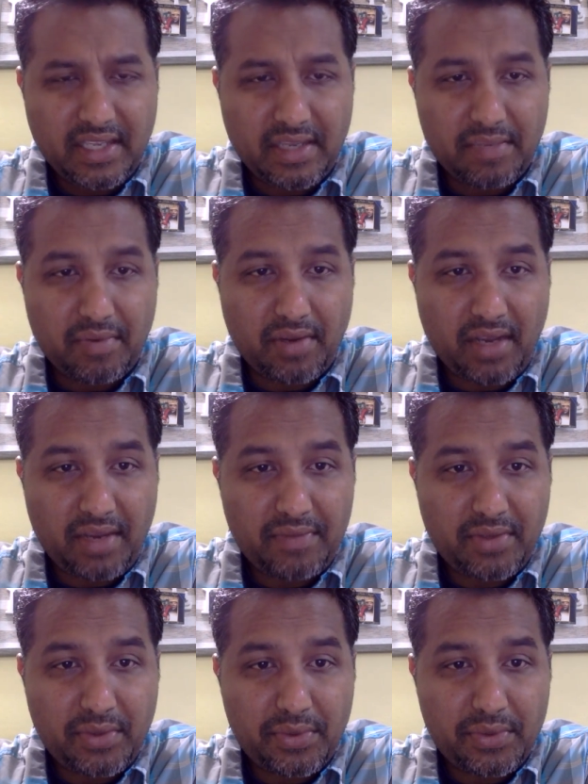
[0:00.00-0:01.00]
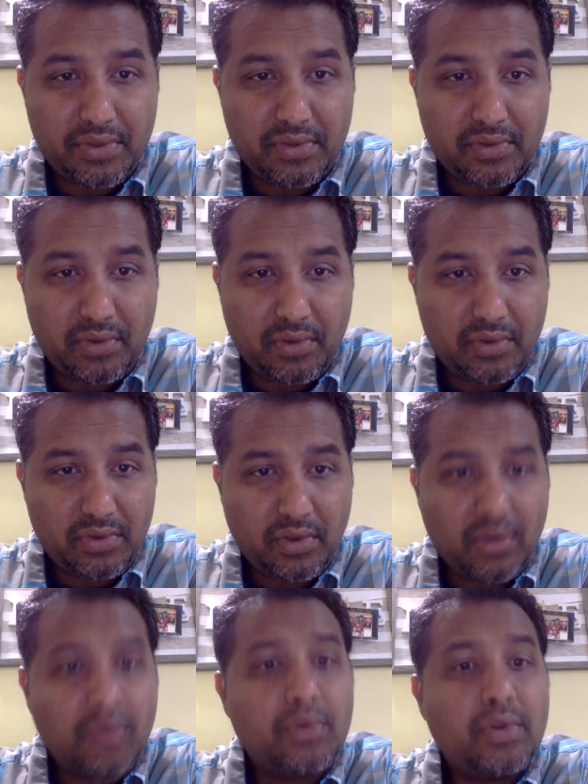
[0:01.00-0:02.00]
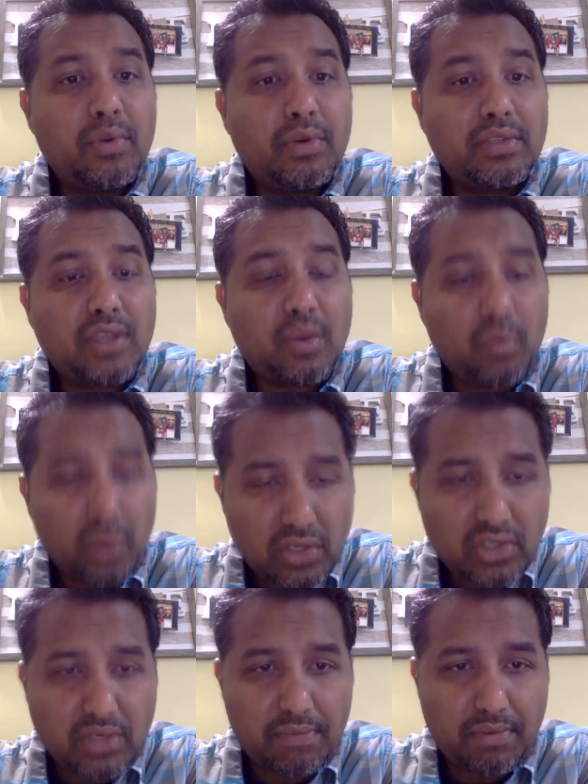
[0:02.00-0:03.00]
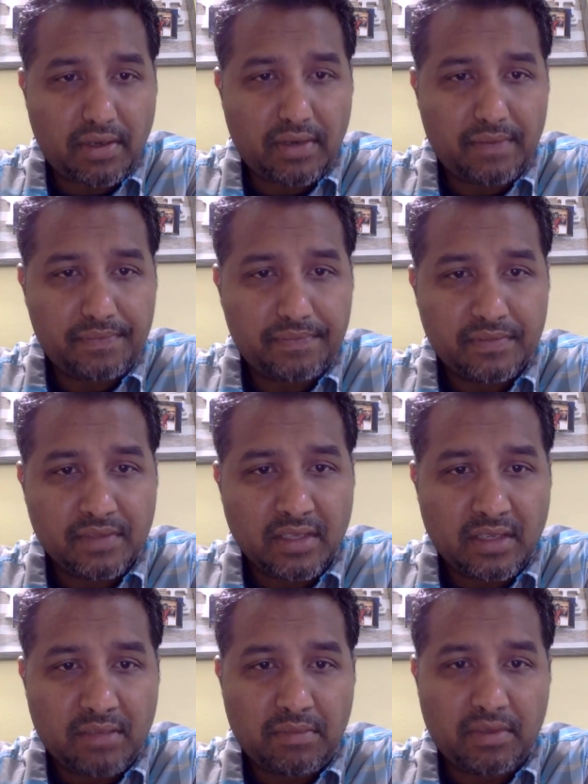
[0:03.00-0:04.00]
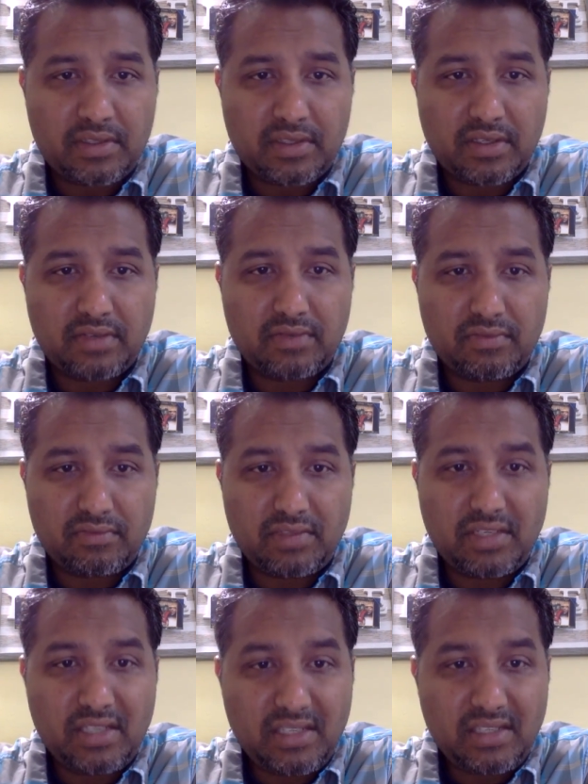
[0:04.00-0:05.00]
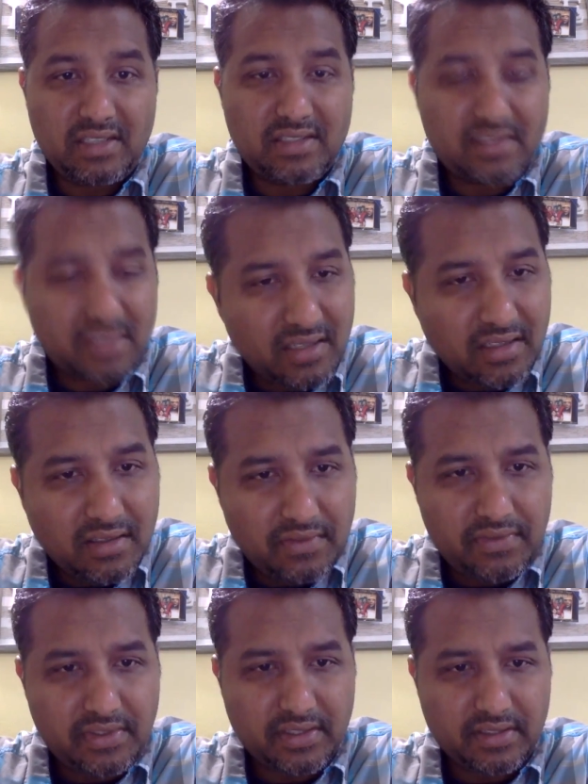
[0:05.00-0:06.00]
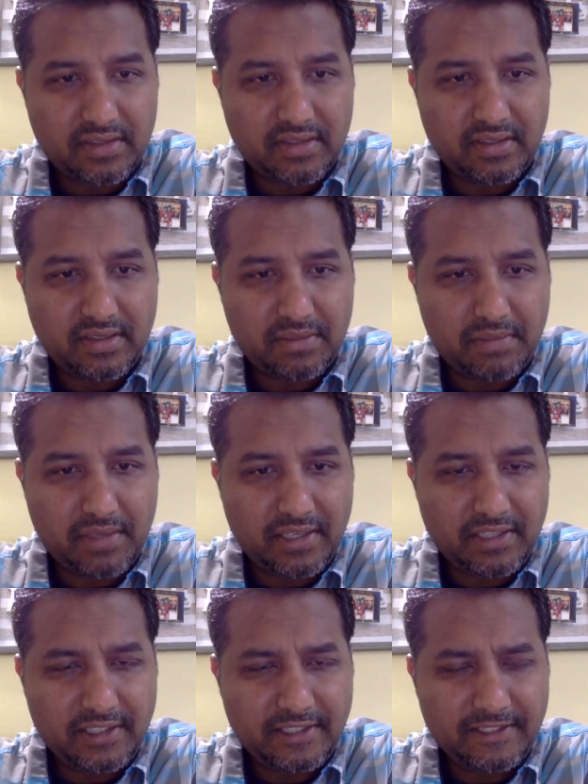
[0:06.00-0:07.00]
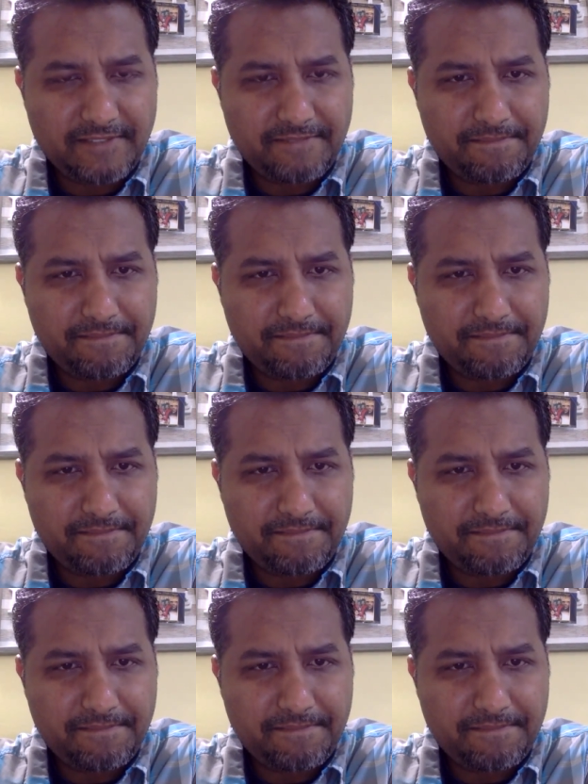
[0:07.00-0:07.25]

Abraham not only was a worshiper, but he served, amen?